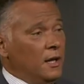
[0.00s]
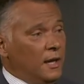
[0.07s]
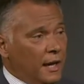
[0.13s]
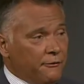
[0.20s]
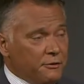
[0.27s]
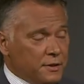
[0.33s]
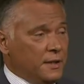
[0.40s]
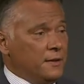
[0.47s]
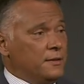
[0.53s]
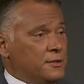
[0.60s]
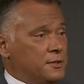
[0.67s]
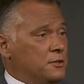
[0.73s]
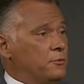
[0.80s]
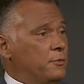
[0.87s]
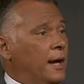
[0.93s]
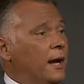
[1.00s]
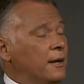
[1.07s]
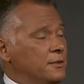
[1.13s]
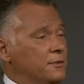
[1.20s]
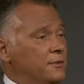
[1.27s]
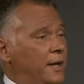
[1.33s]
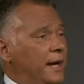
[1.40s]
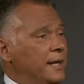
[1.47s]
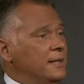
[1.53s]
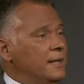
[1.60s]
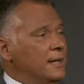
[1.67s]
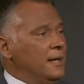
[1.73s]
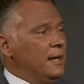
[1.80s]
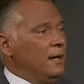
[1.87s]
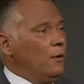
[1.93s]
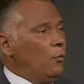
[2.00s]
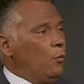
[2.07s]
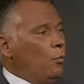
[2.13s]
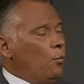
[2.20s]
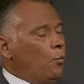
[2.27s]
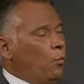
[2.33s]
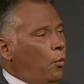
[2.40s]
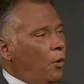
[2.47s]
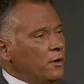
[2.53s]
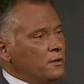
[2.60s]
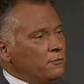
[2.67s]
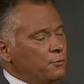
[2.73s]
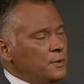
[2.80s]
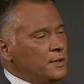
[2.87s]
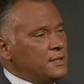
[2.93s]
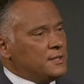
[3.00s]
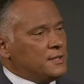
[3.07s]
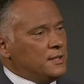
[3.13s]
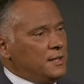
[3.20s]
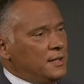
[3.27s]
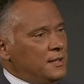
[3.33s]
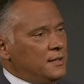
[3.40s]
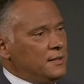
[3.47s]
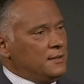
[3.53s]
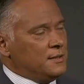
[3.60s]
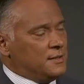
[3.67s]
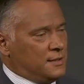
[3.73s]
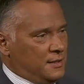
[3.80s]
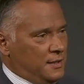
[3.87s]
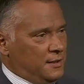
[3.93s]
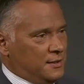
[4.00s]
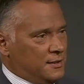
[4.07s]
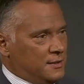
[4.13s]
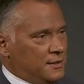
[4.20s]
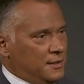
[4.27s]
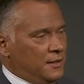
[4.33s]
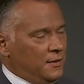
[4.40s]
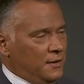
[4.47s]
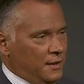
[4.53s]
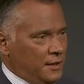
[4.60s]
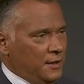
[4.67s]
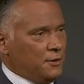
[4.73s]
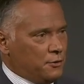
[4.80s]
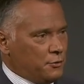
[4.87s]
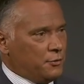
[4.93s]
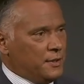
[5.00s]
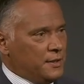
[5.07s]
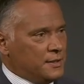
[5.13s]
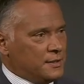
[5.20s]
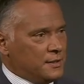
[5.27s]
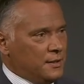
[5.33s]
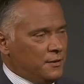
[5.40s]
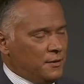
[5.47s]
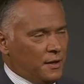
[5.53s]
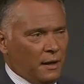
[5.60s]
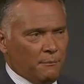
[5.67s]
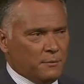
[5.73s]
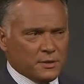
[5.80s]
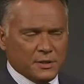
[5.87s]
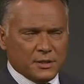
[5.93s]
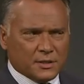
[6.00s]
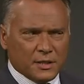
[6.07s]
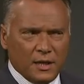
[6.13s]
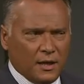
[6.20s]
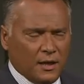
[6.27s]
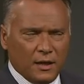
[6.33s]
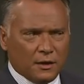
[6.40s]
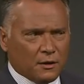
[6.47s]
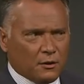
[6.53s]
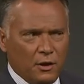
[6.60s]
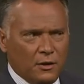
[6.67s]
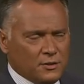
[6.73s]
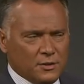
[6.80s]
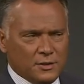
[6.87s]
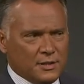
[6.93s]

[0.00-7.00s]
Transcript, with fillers: everything that surrounded that, what have we seen since in the increase in the numbers? It's close to